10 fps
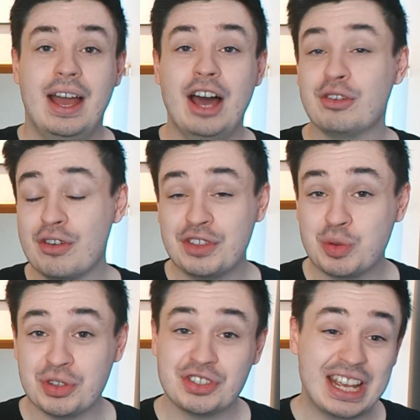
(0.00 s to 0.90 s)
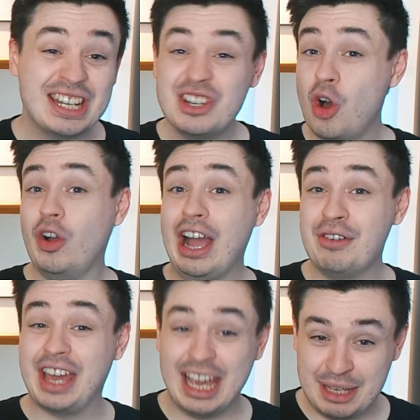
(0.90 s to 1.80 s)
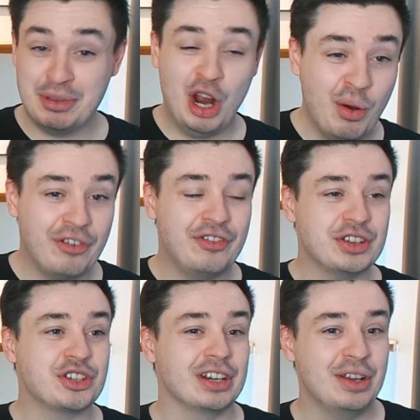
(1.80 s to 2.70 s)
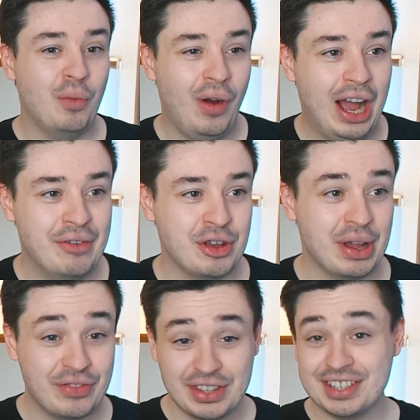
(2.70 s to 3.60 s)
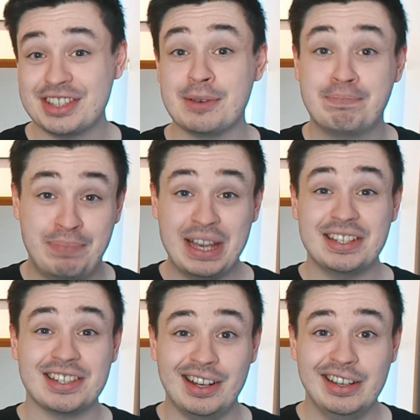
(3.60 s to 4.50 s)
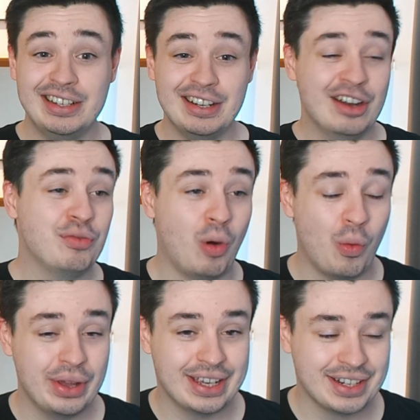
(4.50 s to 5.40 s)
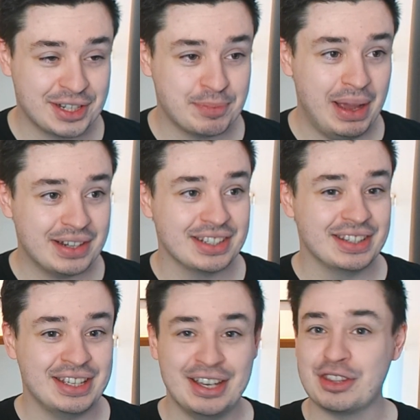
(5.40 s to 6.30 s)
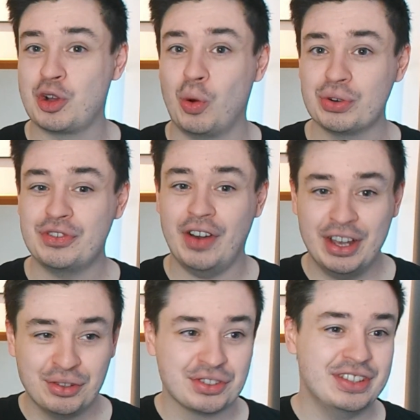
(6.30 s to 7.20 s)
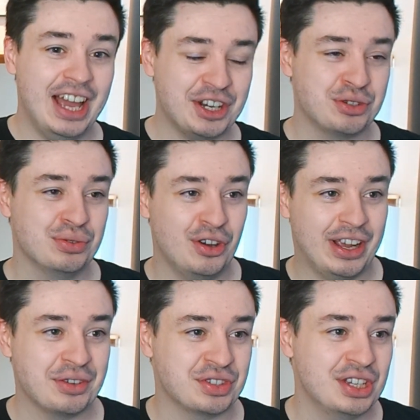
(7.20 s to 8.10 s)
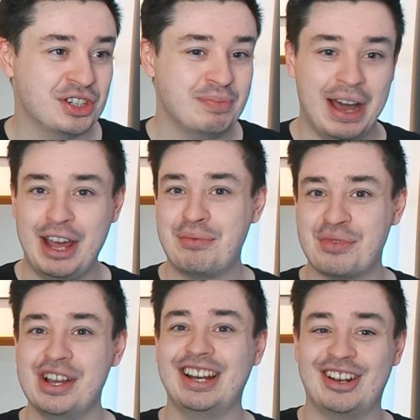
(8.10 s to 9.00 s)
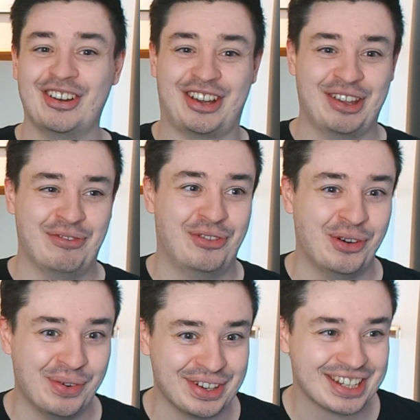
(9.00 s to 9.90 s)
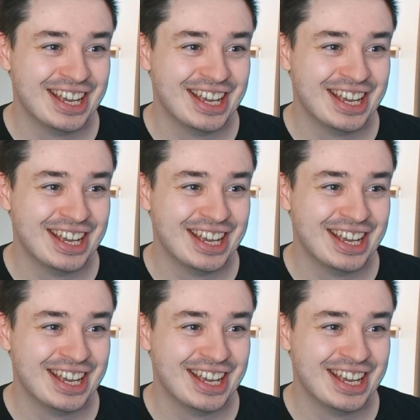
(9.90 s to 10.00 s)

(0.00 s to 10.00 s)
And although this wasn't a knockout game, you know, officially and what have you, if this is the baseline of what we can expect in the uh, the quarterfinals and the actual knockout stages, man, I'm really looking forward